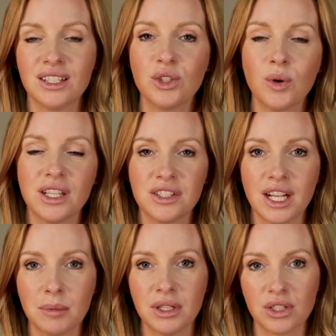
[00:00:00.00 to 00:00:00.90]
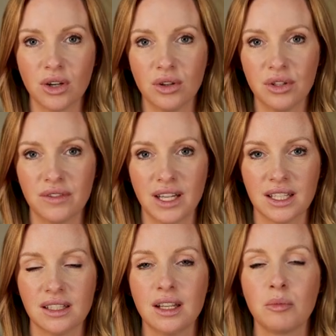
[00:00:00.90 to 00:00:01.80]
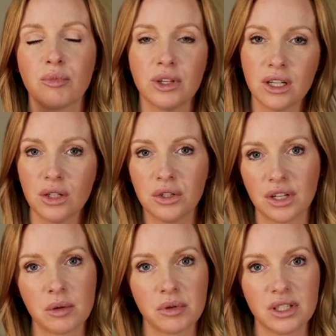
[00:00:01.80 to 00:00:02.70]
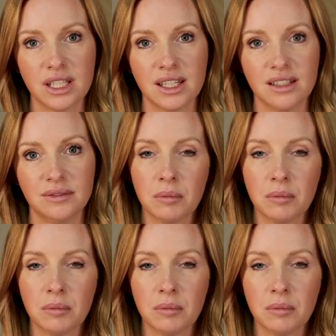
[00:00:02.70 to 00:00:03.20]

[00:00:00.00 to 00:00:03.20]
So establish all of that bring all your numbers in